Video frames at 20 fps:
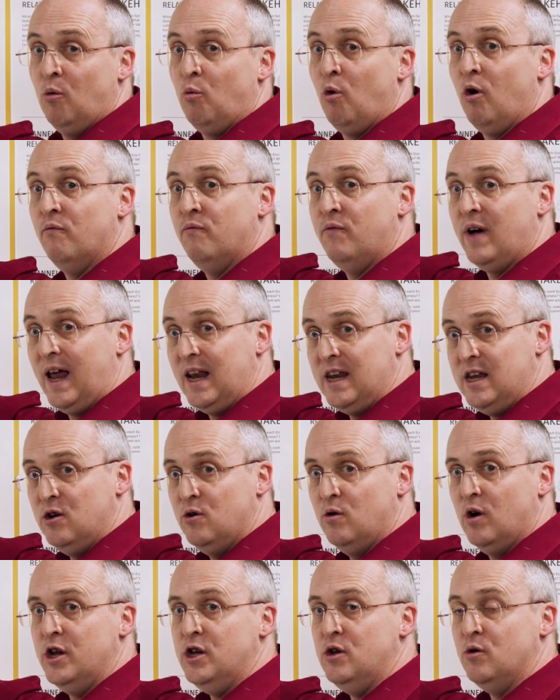what
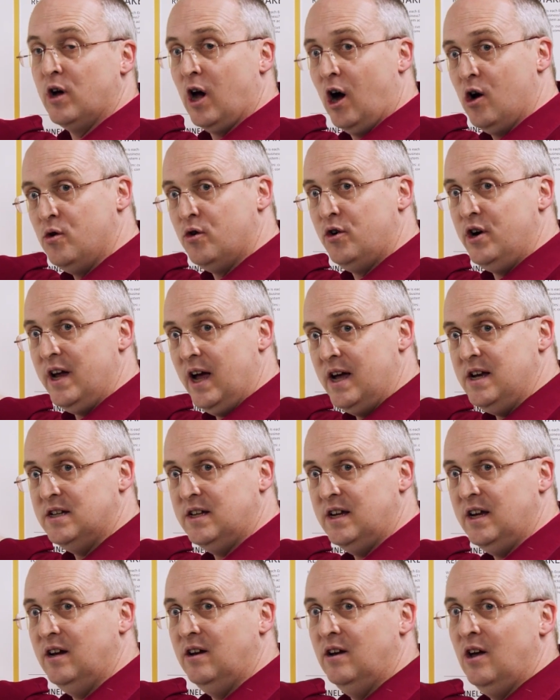value are you
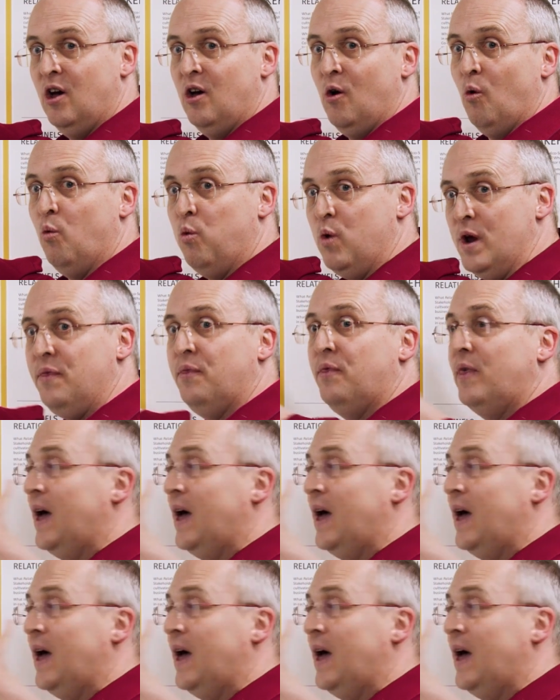co-creating with